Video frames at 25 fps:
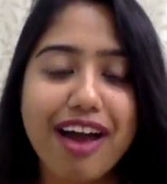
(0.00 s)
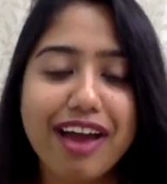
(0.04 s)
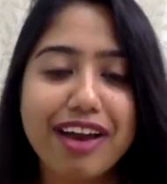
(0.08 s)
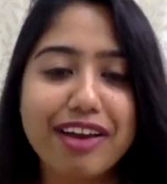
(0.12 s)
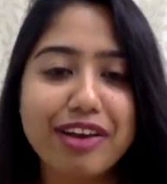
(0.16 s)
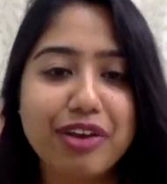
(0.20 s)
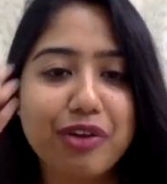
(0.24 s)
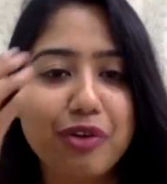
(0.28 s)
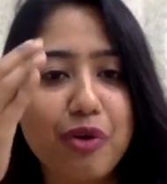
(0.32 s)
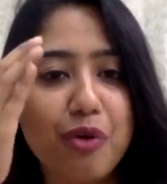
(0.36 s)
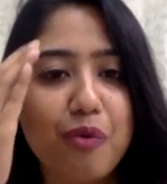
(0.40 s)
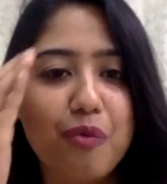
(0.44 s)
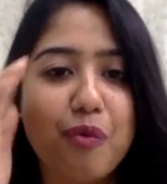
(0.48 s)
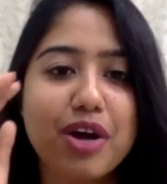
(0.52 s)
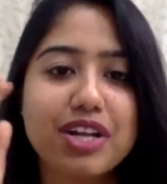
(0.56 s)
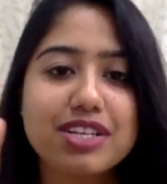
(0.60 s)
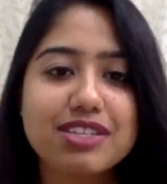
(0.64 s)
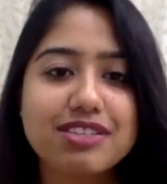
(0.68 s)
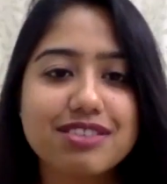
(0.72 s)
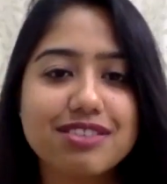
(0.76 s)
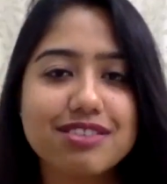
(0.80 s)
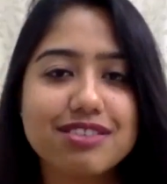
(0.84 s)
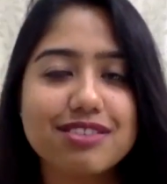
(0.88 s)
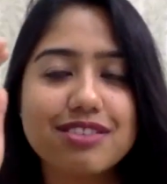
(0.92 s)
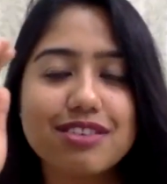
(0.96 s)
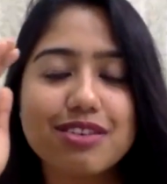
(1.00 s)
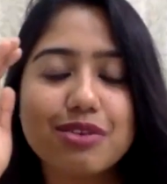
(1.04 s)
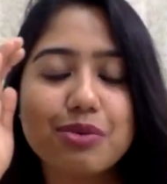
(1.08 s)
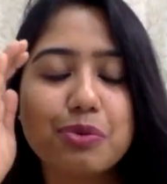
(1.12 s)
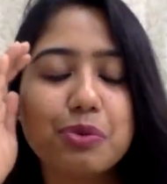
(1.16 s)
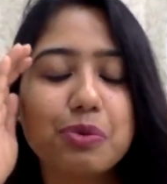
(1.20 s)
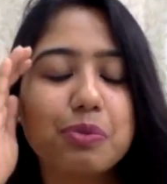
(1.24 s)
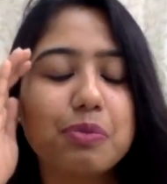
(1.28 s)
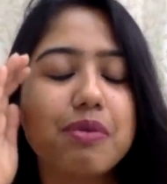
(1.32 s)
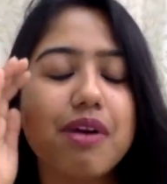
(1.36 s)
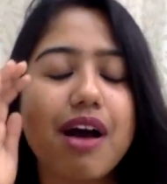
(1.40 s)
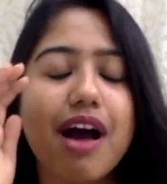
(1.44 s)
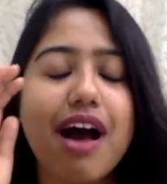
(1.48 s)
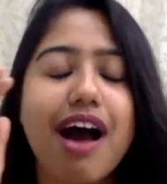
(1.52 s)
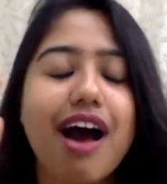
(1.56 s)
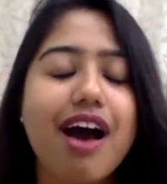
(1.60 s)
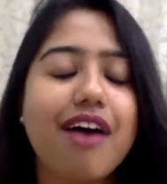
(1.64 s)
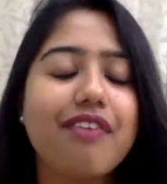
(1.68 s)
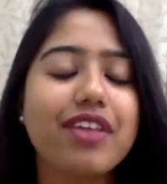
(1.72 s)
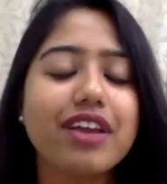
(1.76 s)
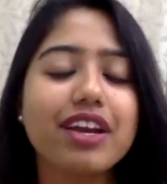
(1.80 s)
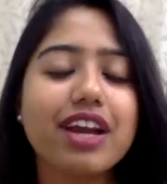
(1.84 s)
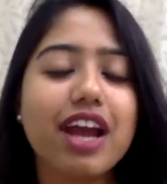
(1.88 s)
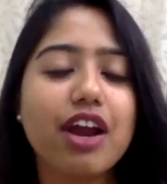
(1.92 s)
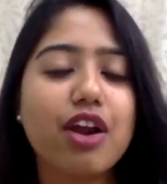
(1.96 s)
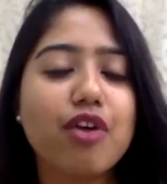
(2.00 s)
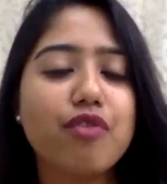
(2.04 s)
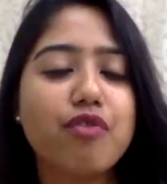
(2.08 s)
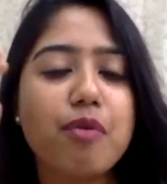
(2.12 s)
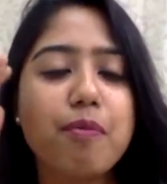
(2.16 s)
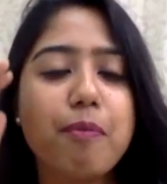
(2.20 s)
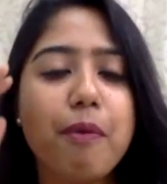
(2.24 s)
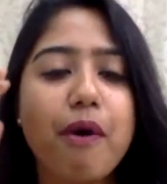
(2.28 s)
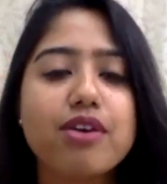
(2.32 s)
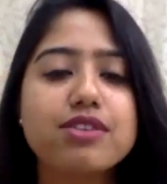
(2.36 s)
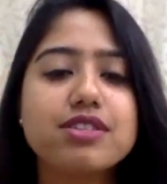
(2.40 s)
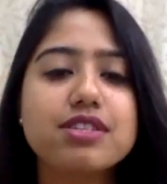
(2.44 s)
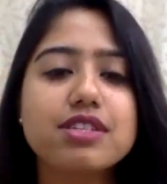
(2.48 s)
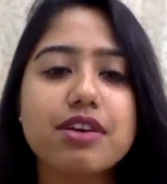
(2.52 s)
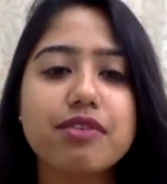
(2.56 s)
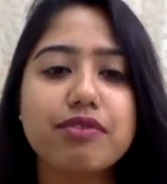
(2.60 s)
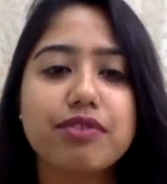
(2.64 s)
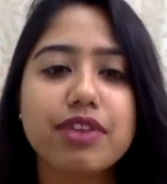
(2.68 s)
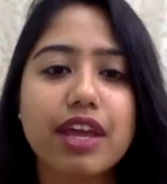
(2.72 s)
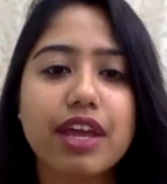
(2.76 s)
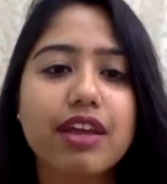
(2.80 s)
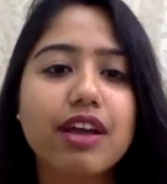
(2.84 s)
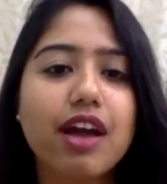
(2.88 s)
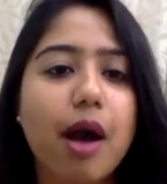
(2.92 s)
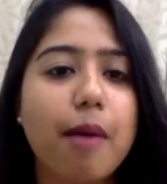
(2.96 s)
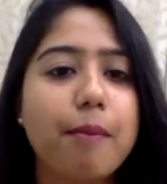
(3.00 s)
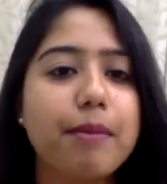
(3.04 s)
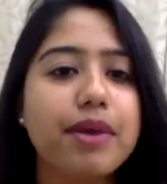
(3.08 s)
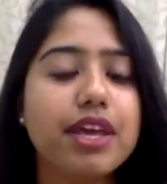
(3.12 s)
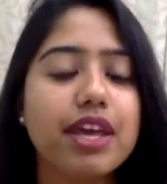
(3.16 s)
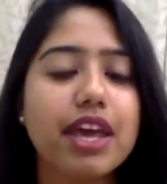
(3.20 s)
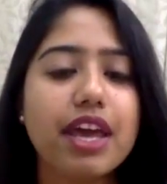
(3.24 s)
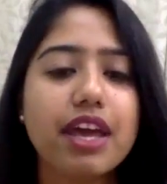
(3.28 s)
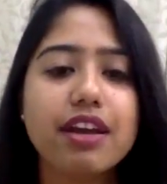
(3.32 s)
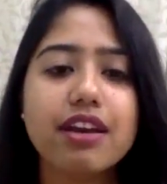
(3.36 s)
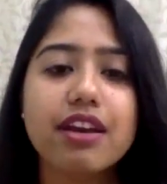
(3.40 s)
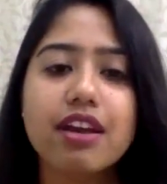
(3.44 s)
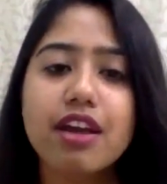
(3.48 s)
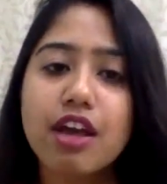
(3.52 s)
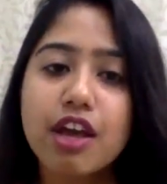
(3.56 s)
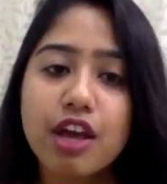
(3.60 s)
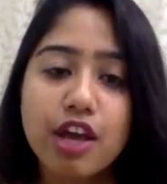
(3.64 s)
and once you have that kind of a positive thing coming in,